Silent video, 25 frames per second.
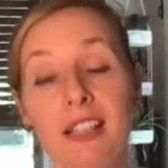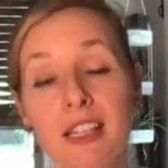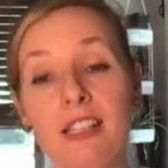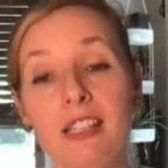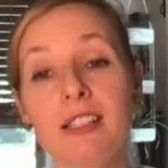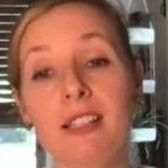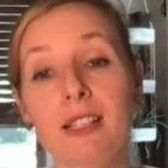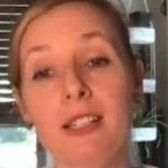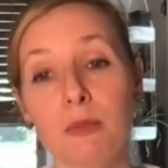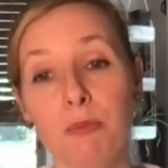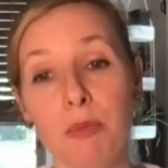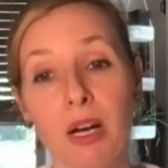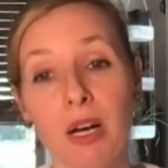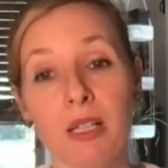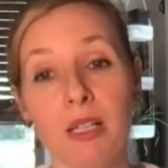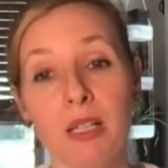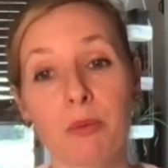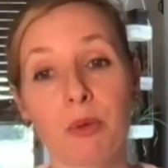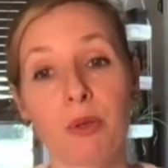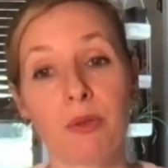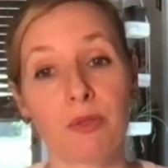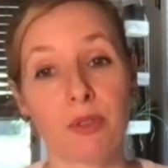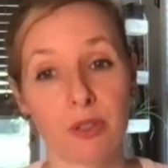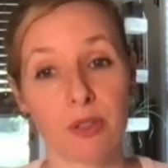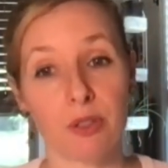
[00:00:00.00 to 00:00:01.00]
easy as
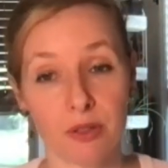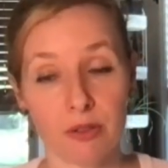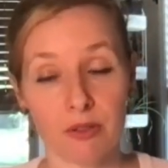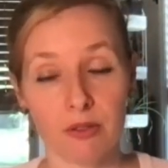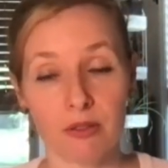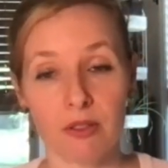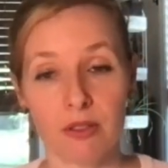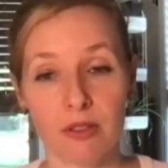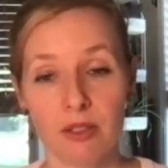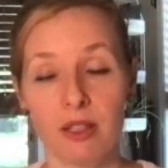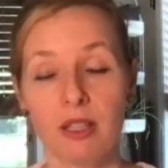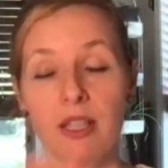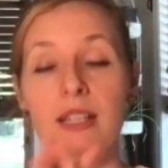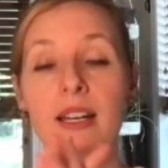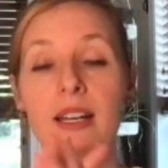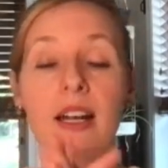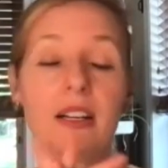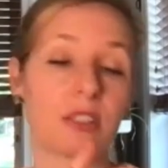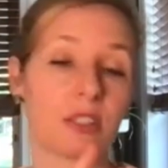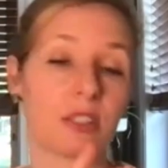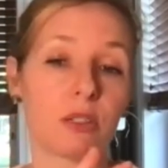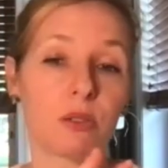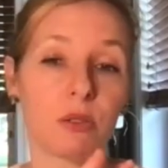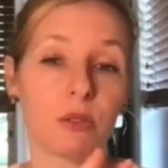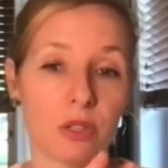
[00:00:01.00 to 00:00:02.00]
possible for the
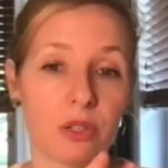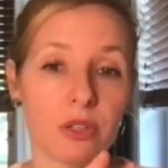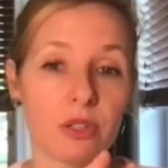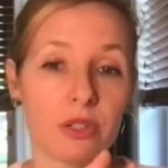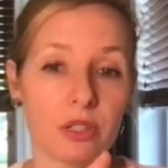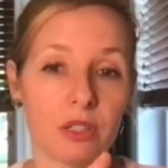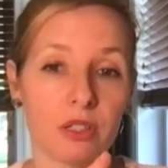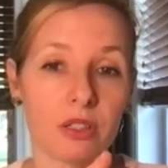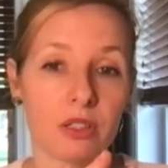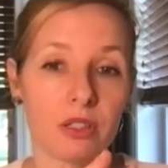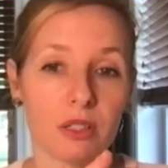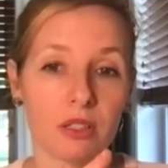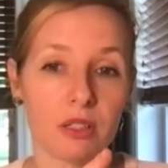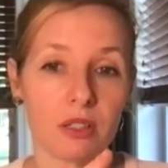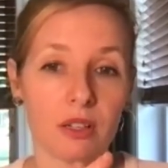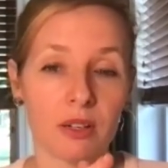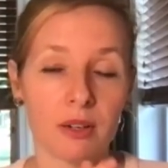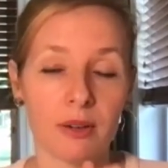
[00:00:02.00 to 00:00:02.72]
next user to